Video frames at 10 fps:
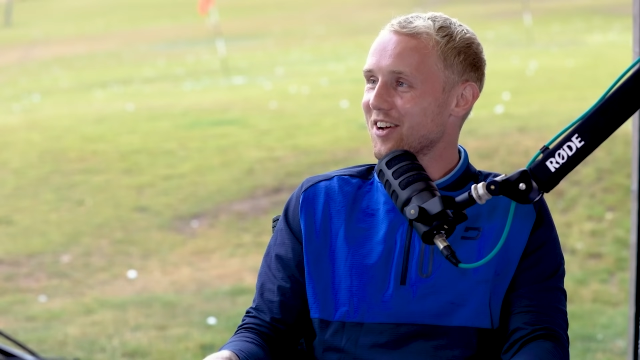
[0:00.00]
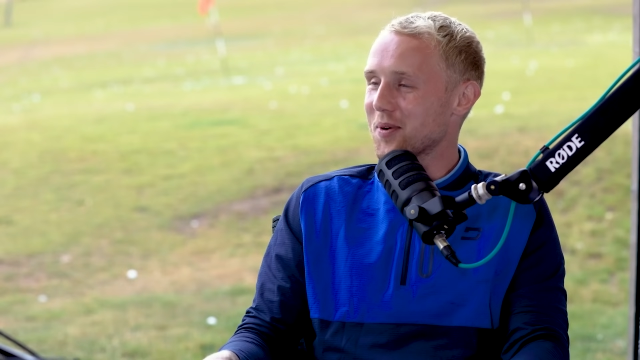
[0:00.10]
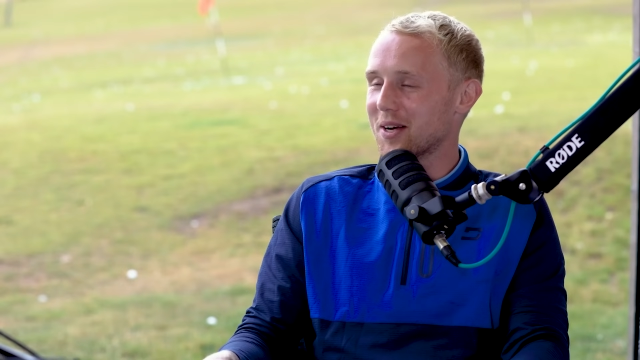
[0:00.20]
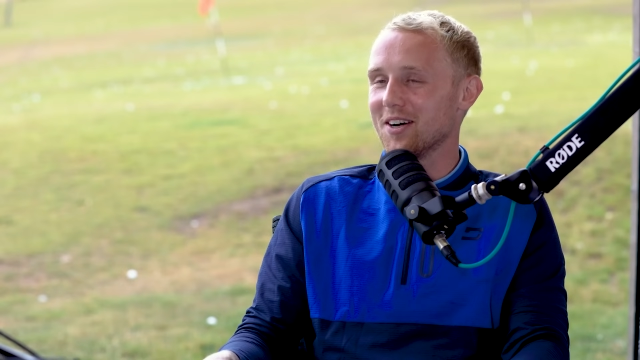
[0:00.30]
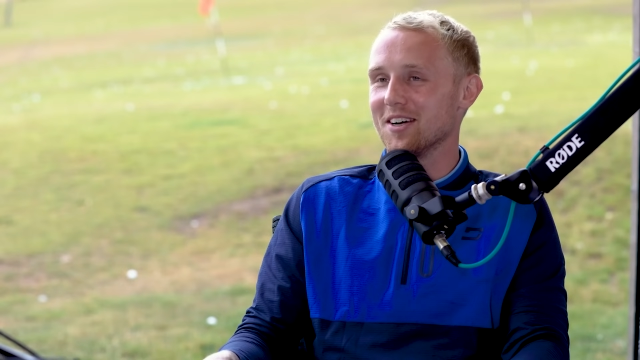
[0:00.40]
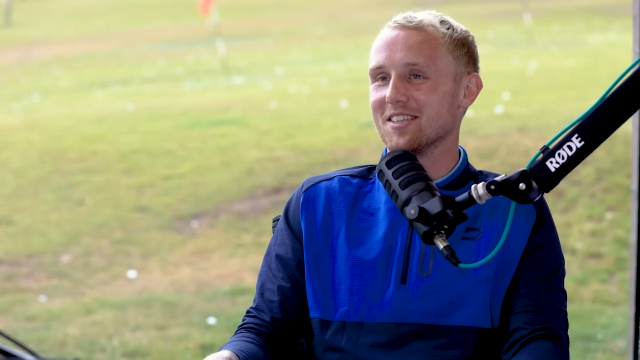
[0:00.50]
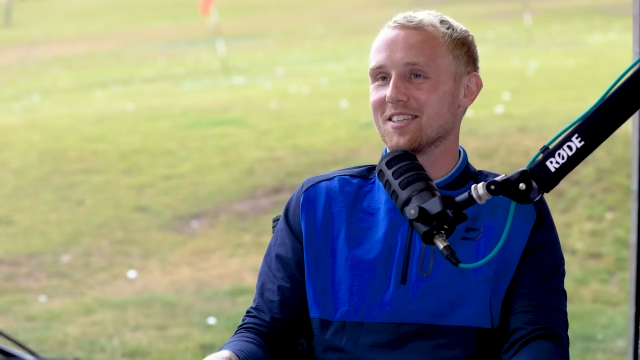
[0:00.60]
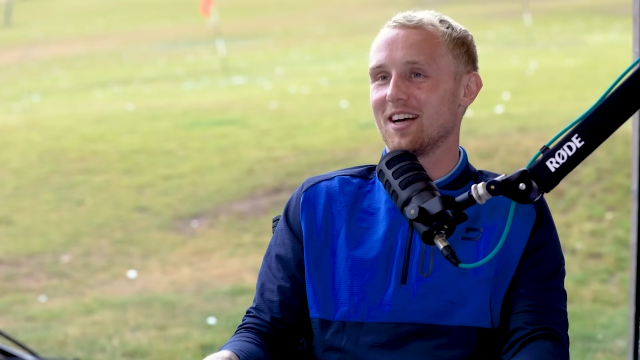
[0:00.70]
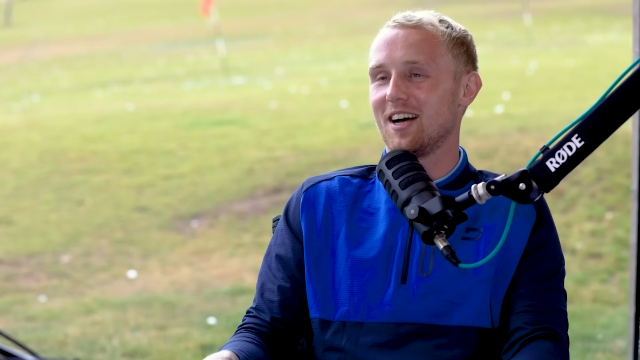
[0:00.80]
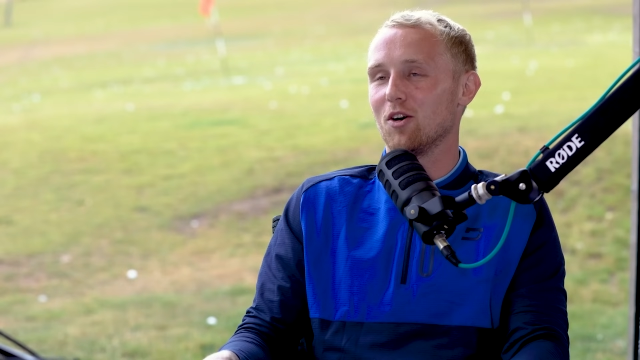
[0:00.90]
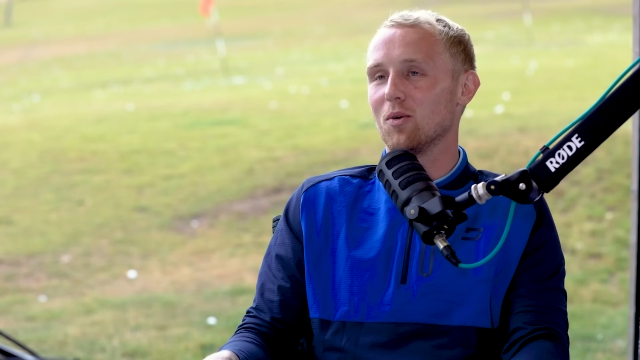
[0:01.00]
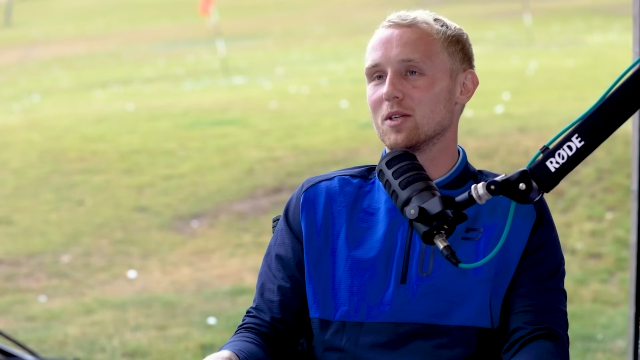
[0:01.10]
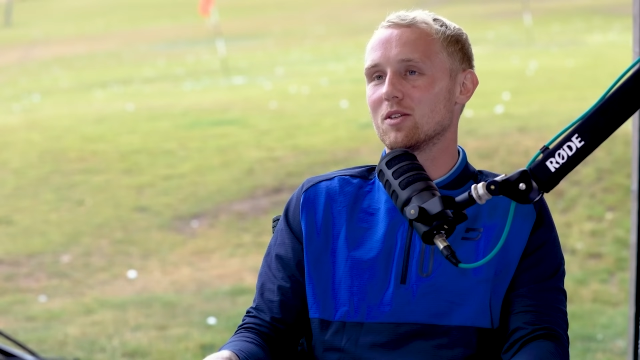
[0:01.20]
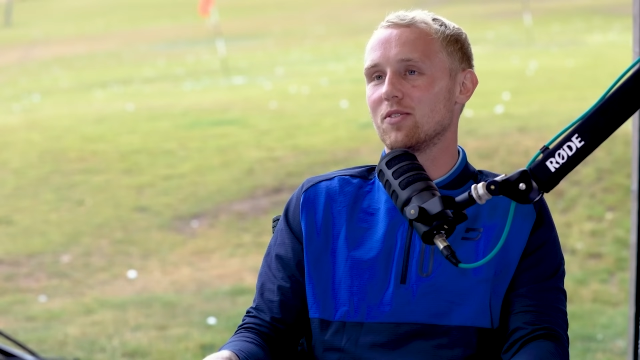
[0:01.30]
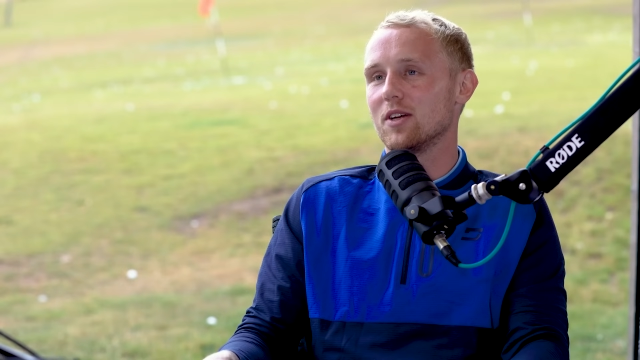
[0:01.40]
Because I
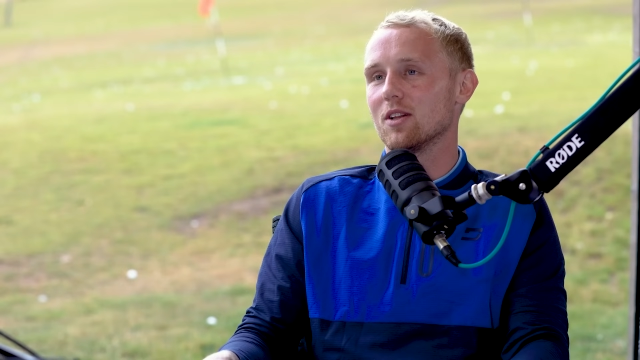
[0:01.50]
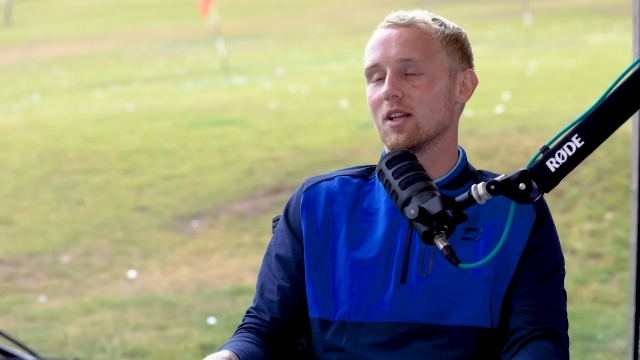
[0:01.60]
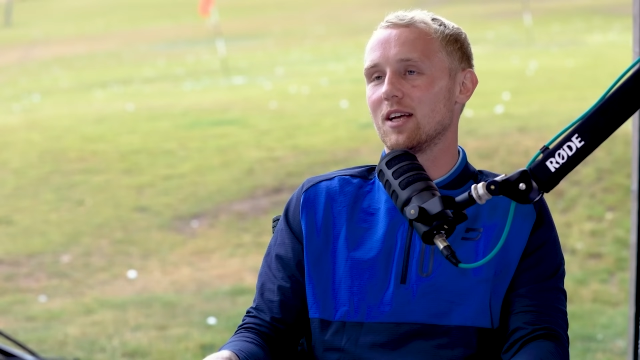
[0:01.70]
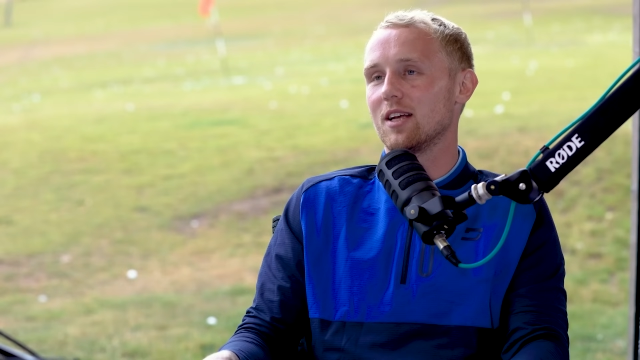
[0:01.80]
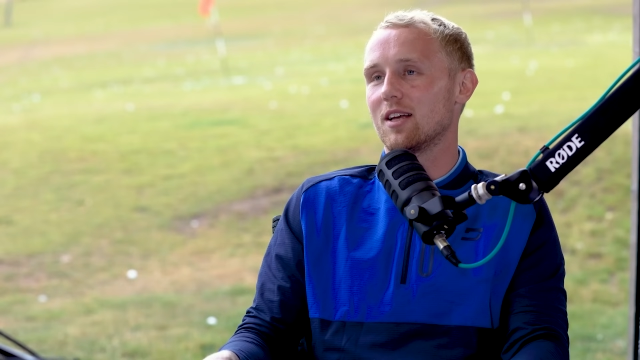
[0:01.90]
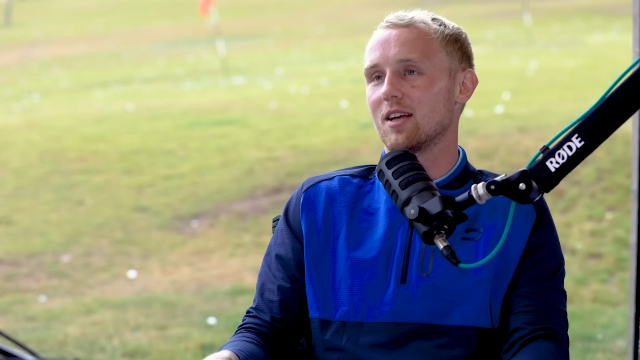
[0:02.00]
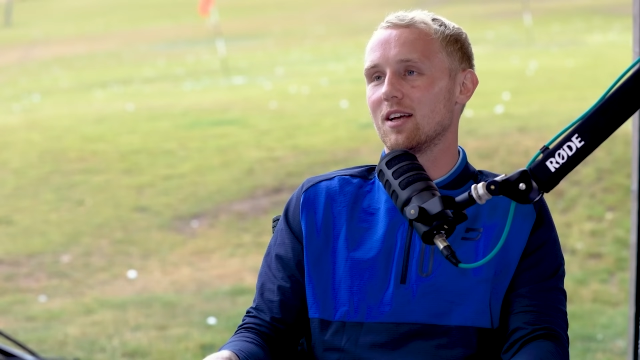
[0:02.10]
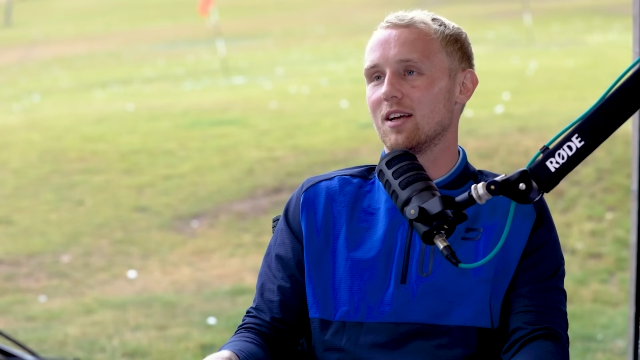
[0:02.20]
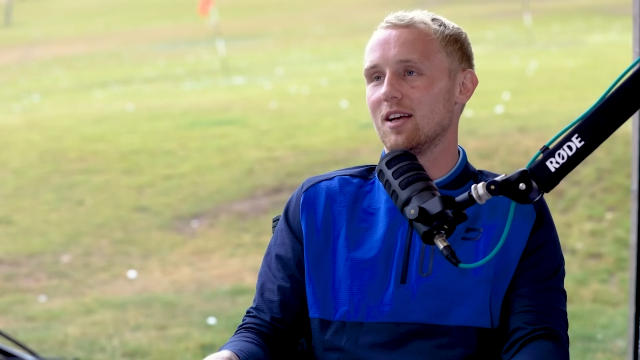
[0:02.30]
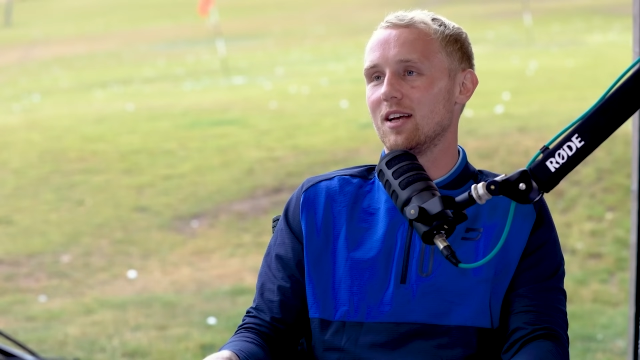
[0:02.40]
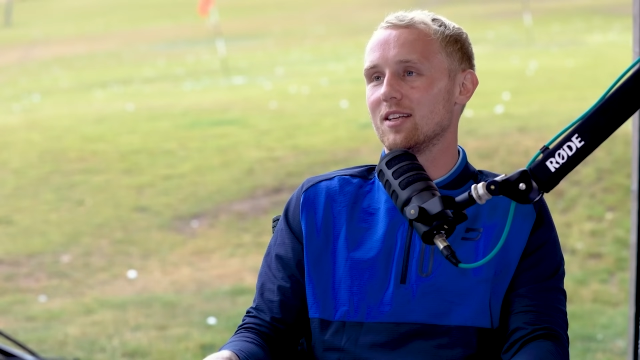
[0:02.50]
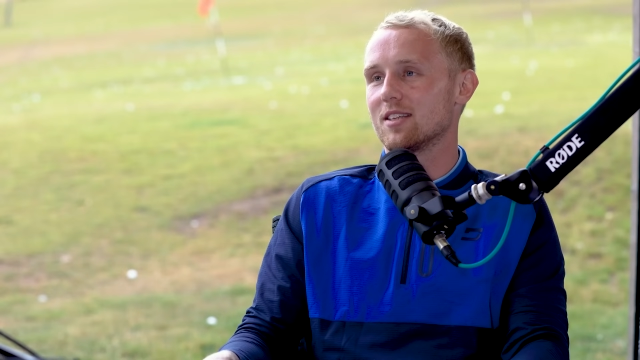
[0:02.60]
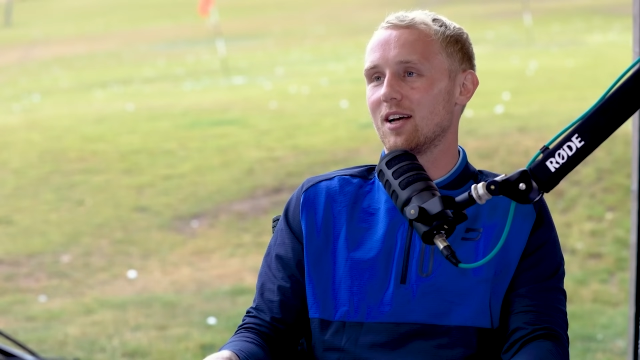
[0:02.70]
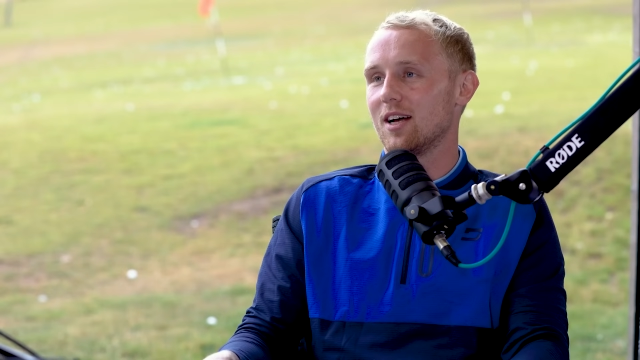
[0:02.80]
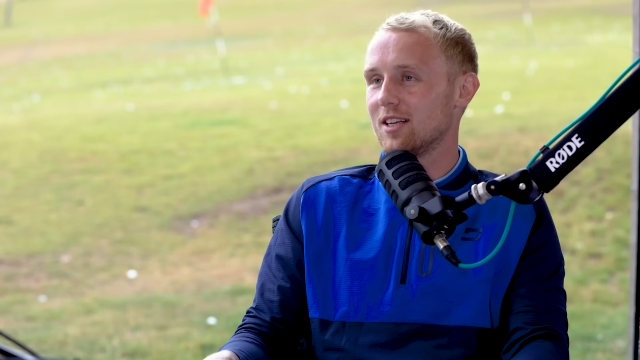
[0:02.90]
always feel like
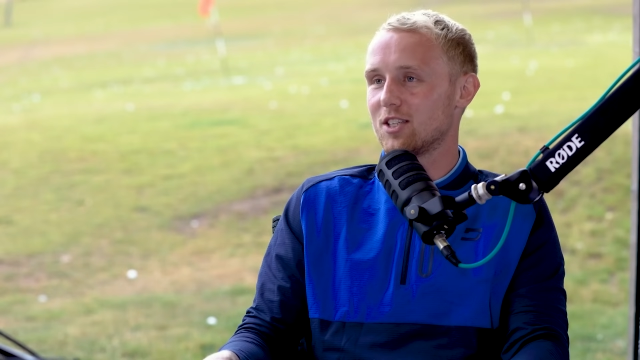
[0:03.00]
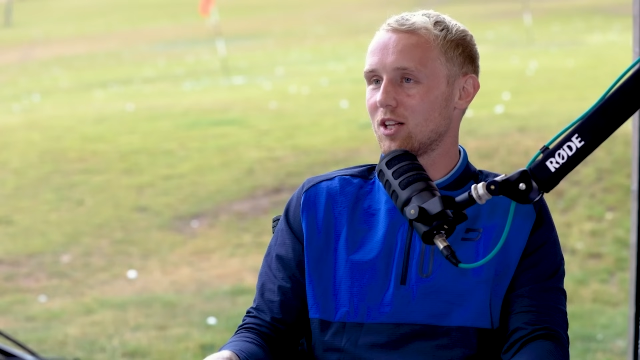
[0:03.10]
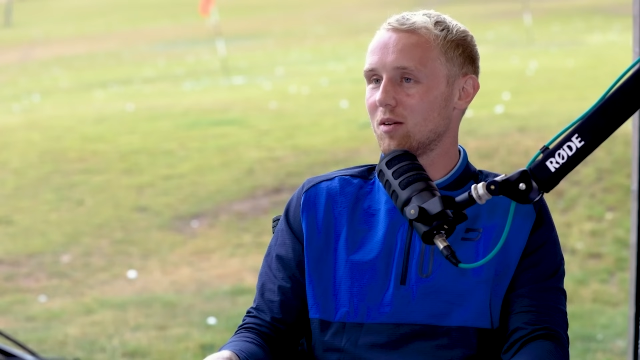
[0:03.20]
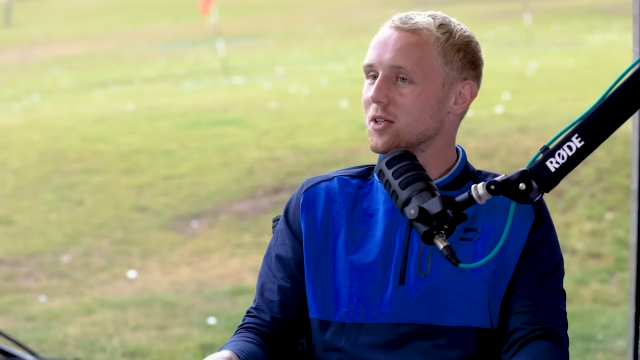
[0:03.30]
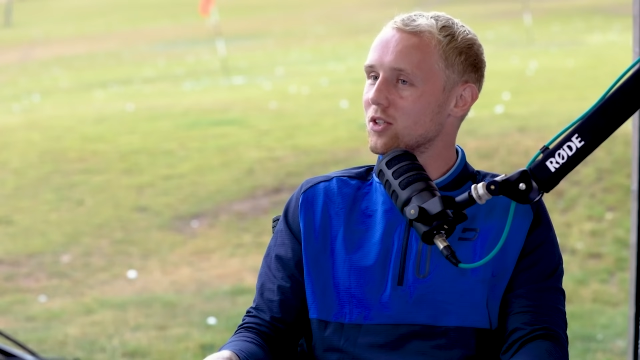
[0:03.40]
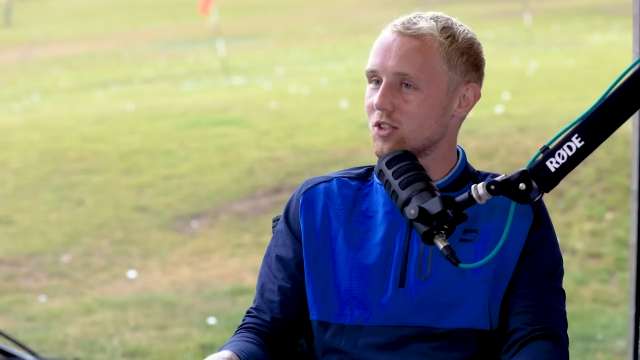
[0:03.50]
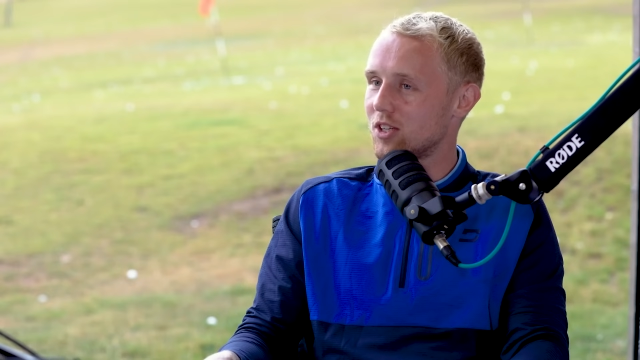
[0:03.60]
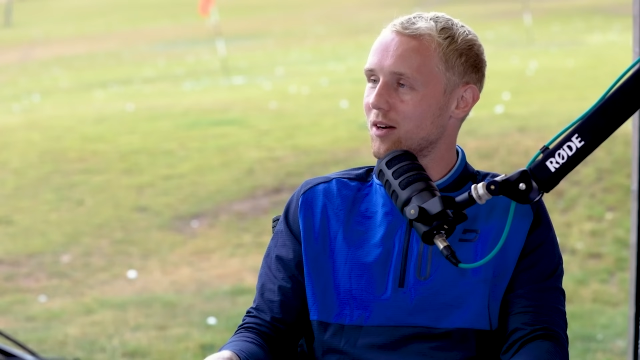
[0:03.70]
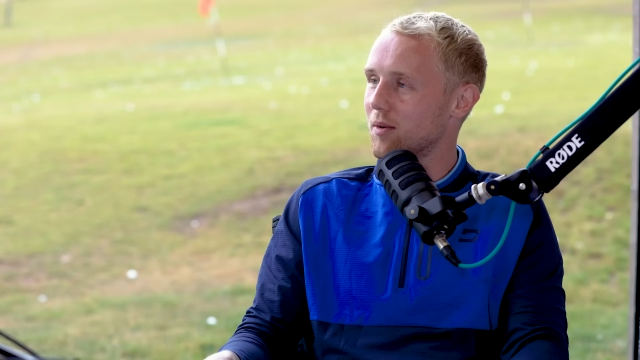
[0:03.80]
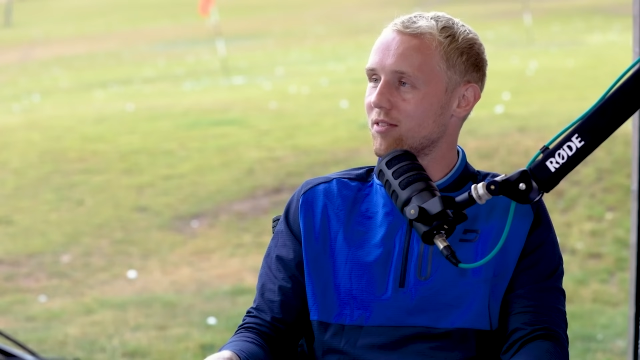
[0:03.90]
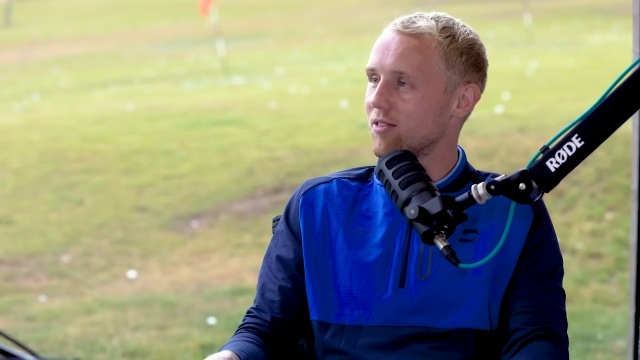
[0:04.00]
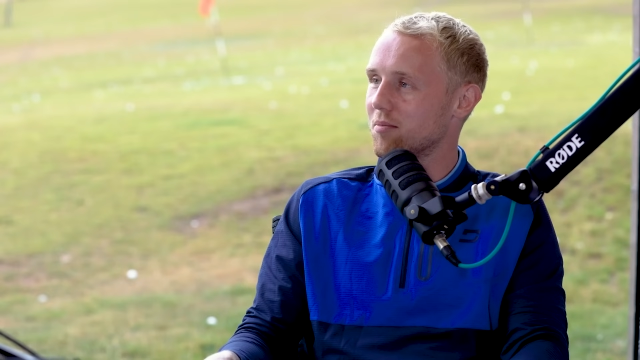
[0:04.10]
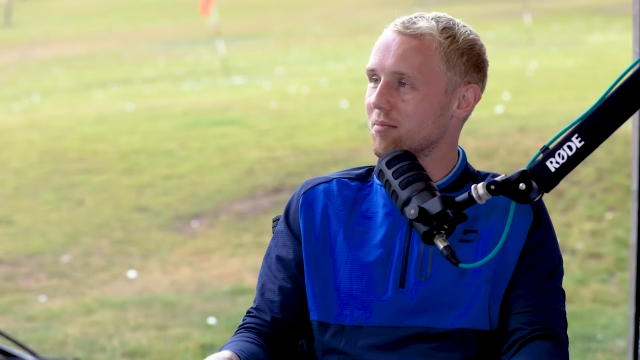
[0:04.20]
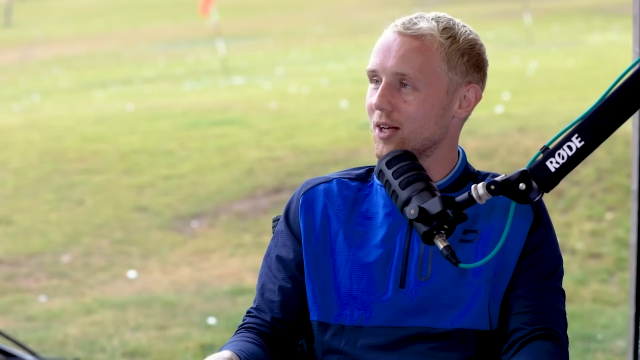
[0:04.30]
it's a club I just stay away from.